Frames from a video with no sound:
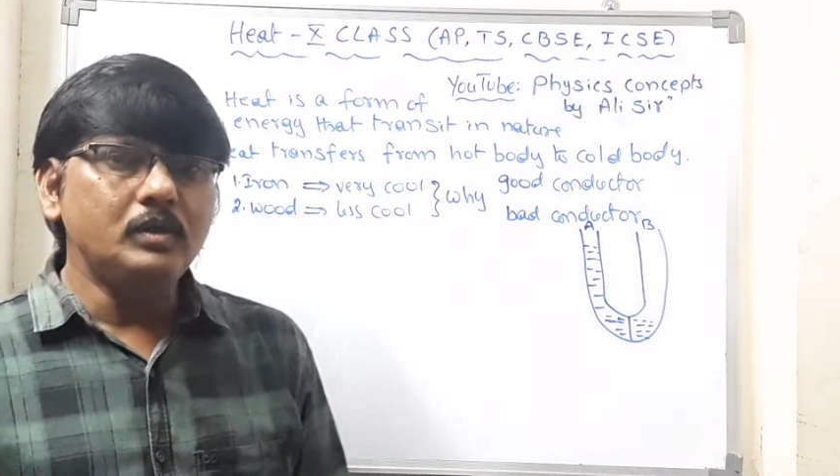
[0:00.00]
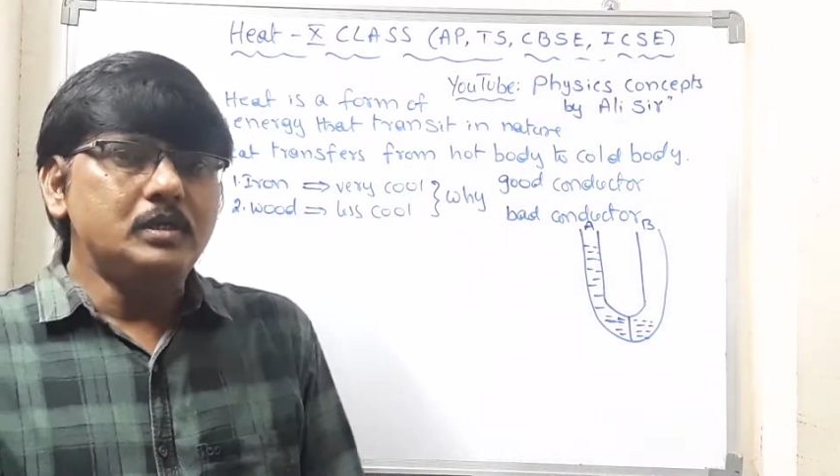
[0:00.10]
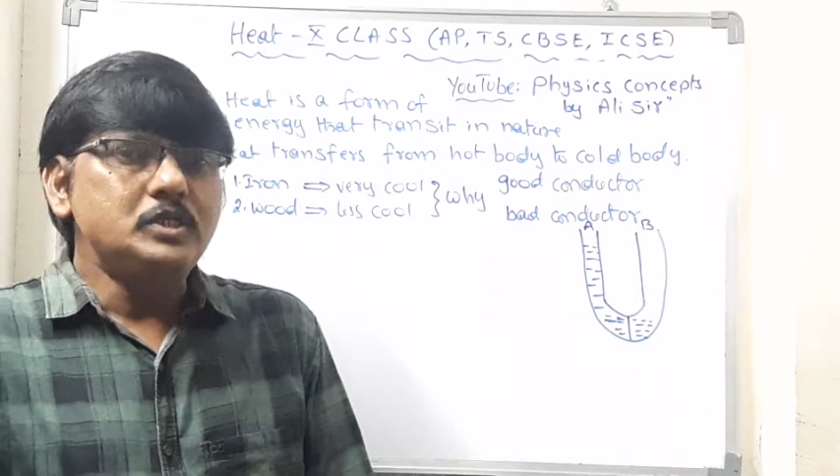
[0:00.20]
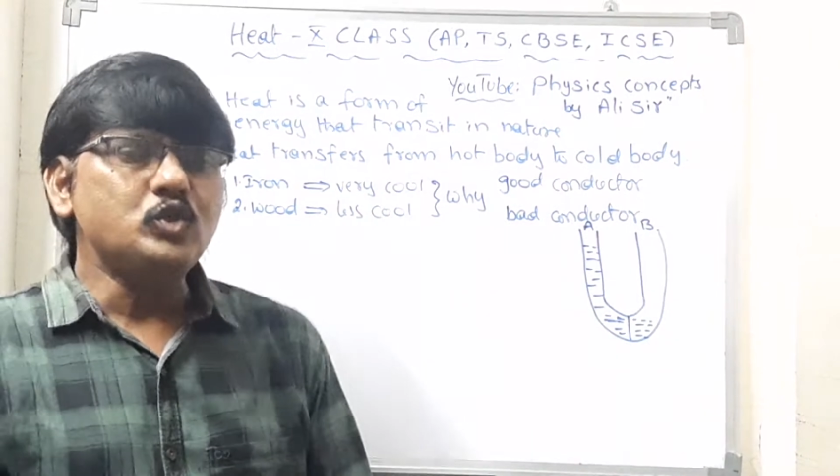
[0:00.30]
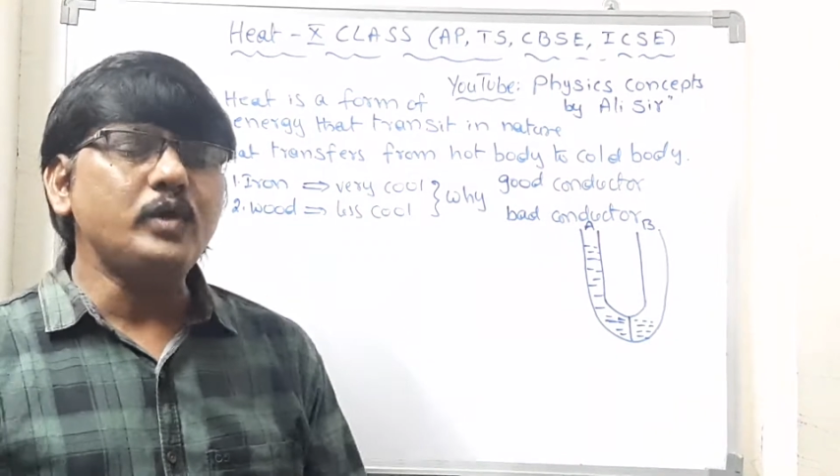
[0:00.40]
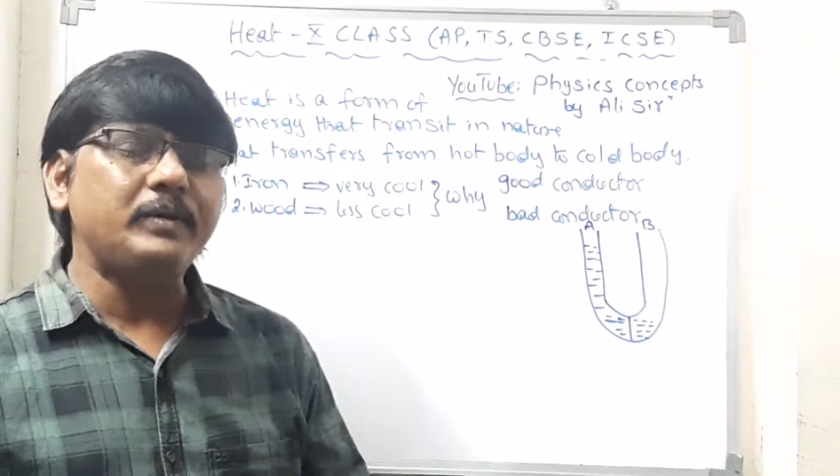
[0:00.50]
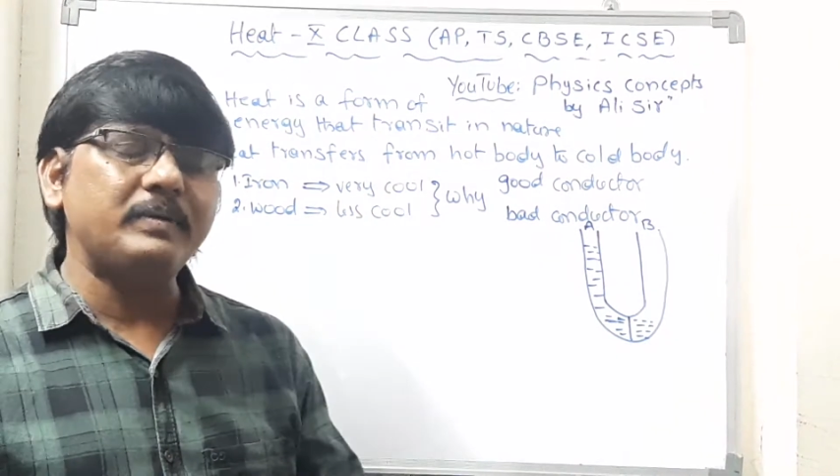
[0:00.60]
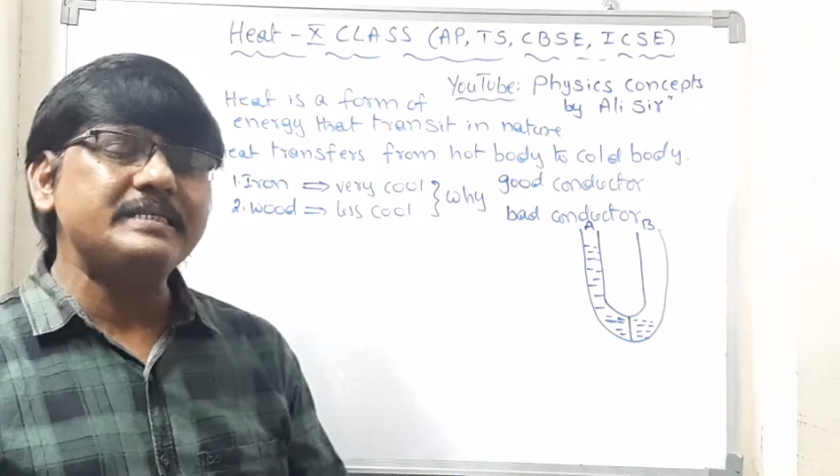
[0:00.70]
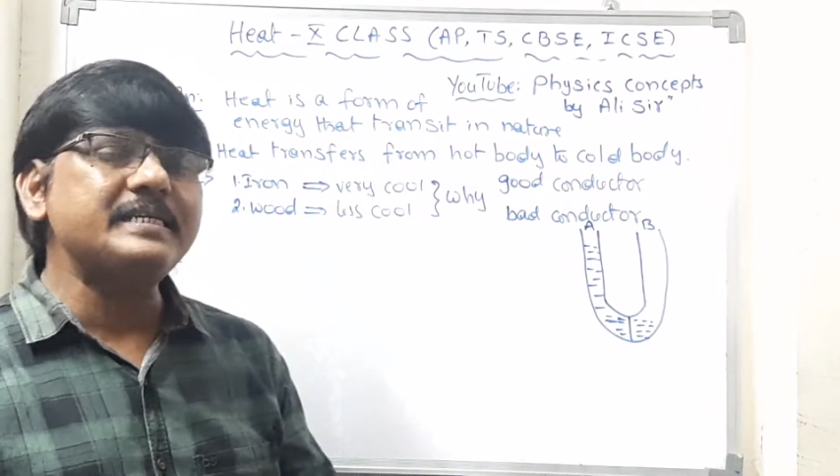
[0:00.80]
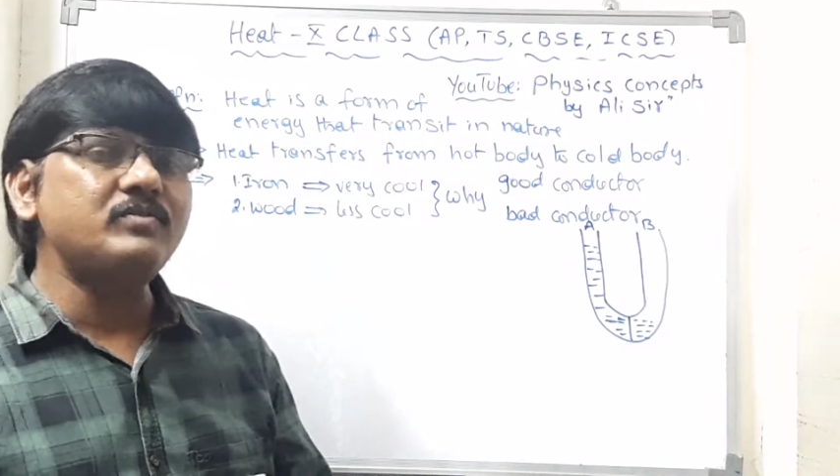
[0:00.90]
So at
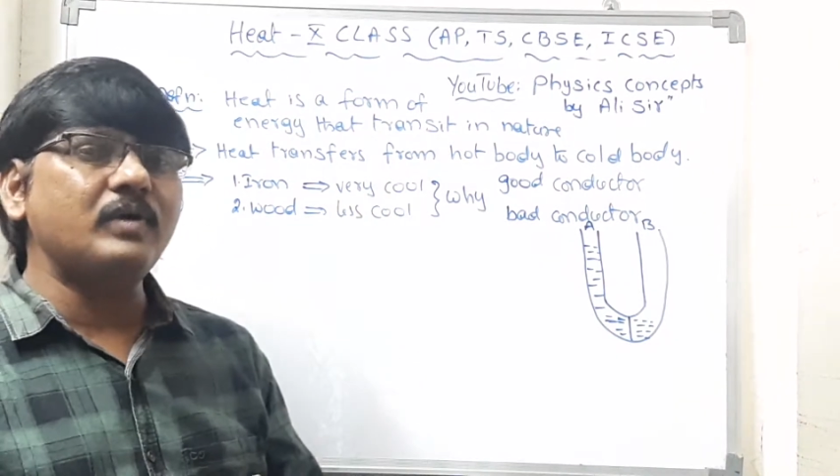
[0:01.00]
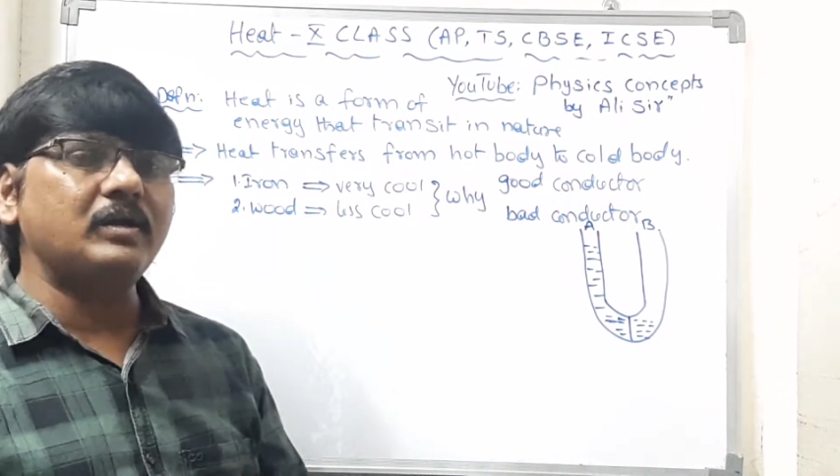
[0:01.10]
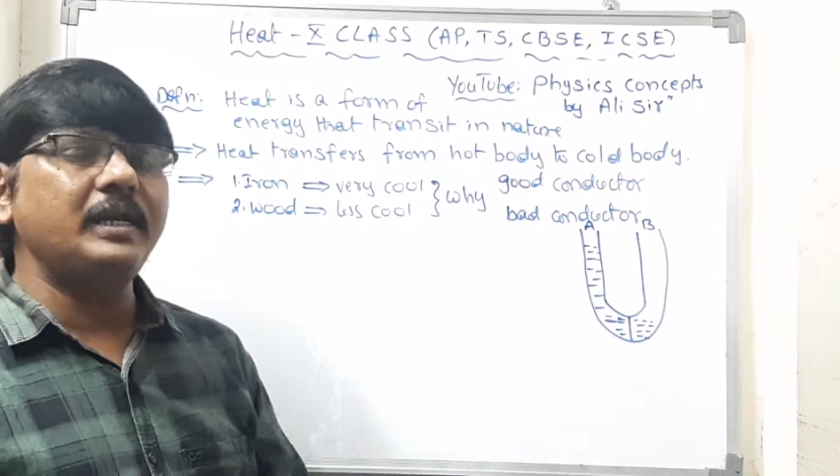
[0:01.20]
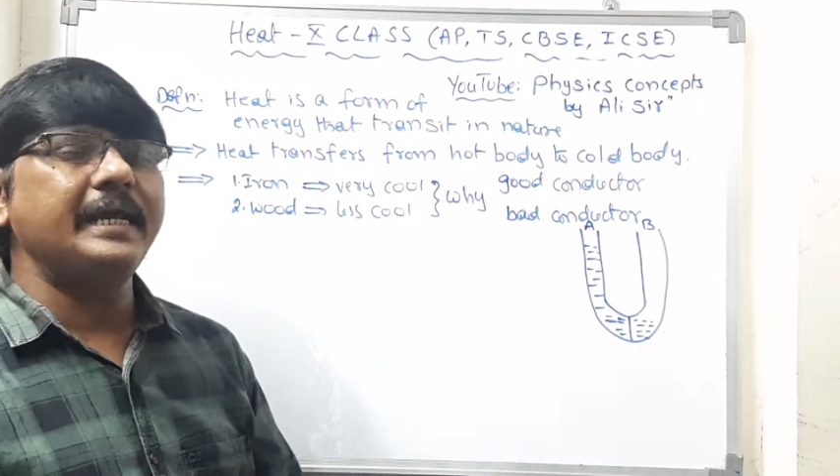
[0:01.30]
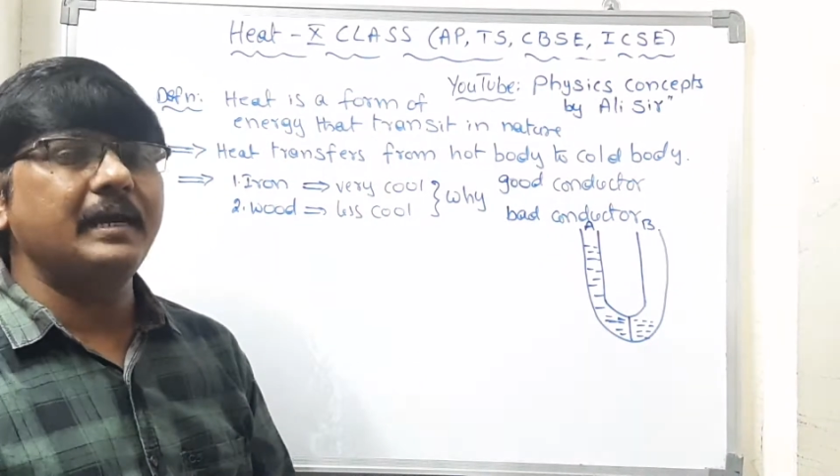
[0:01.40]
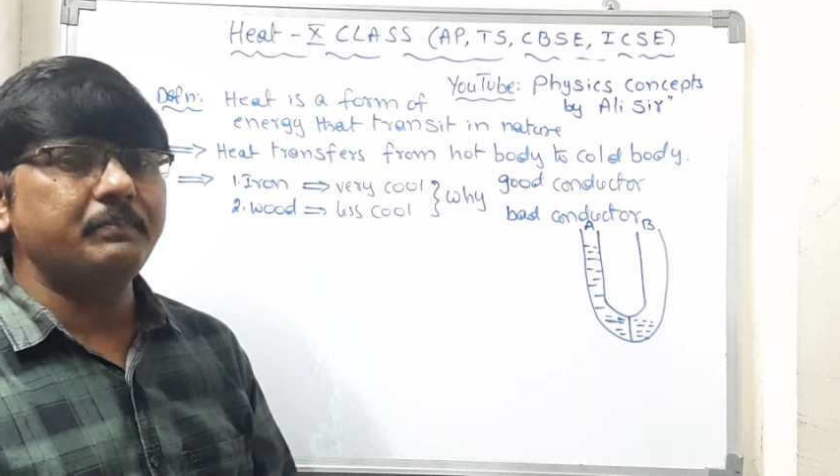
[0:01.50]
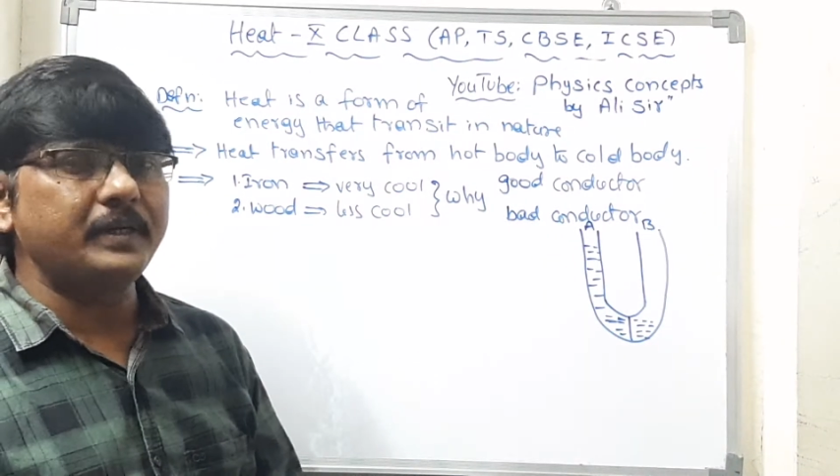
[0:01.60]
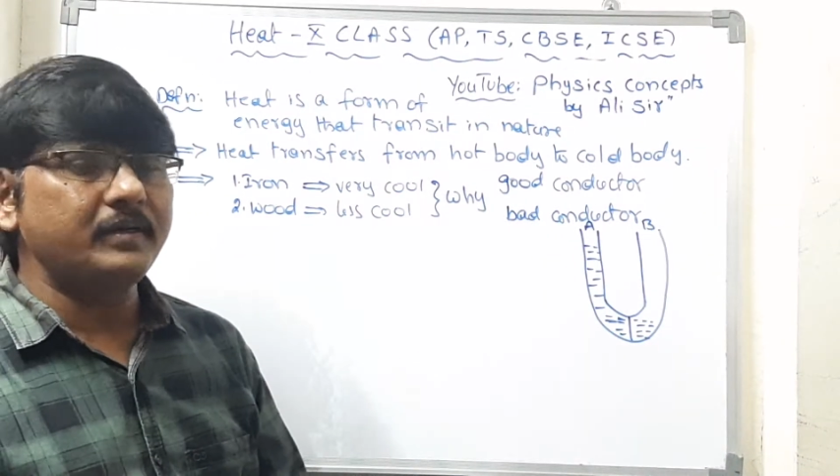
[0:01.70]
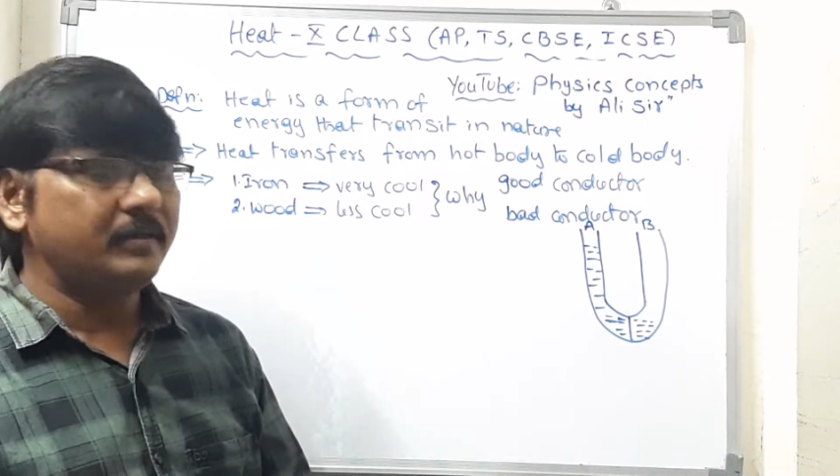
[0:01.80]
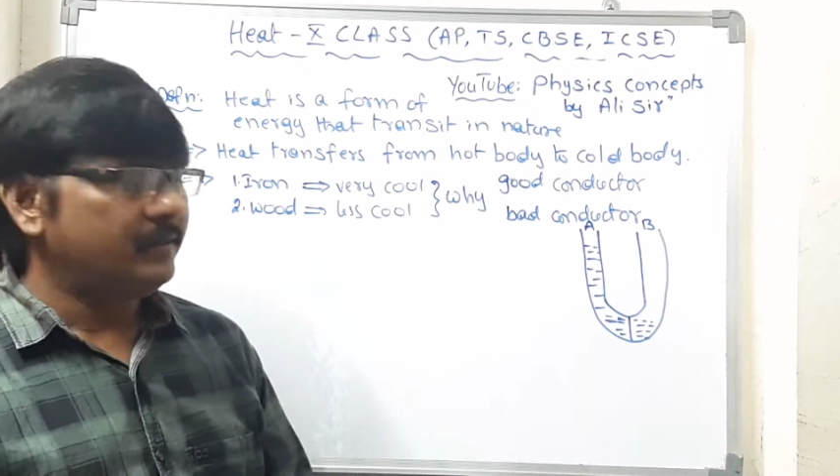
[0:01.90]
present what will
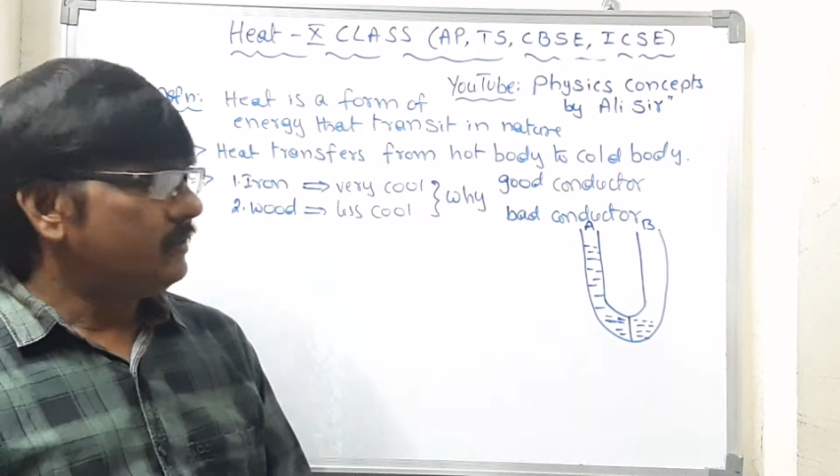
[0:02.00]
happen,